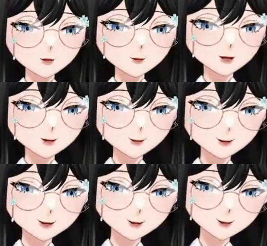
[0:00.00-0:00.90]
beta
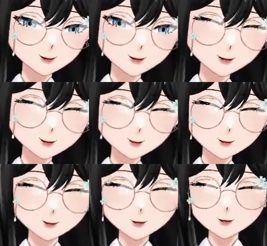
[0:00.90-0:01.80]
catenin.
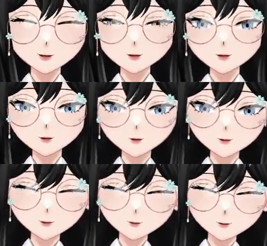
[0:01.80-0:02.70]

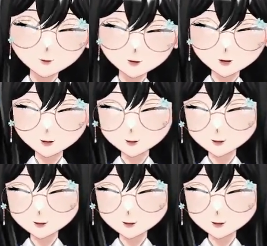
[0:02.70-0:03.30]
Okay, there you go.